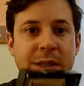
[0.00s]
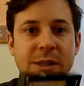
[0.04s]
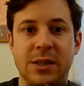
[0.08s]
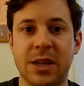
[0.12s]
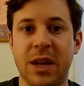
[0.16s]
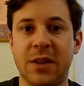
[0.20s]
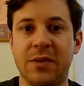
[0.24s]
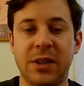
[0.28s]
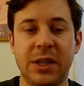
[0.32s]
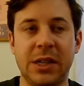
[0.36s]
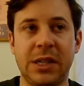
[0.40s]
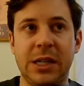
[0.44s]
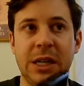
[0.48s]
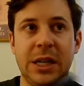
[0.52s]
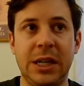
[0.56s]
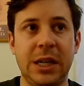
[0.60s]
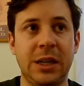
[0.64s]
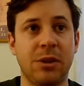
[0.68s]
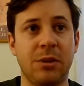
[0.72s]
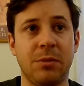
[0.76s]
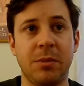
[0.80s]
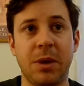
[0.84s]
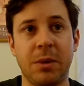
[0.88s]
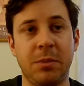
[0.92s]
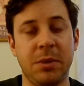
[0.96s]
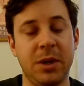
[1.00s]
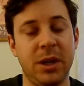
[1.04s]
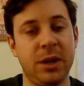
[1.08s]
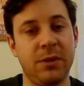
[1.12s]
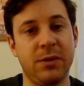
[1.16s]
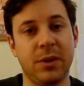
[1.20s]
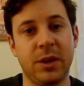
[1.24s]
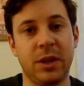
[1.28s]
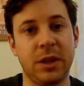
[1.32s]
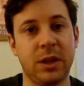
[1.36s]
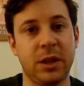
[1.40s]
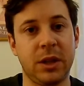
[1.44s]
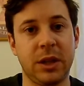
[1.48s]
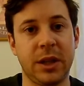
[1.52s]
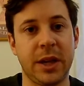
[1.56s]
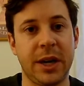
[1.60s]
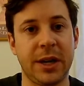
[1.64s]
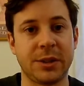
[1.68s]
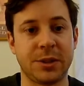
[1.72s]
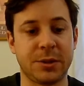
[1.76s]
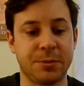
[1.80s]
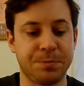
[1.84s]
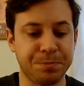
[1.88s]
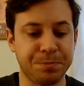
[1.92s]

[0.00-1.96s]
seventeen or maybe even a little less.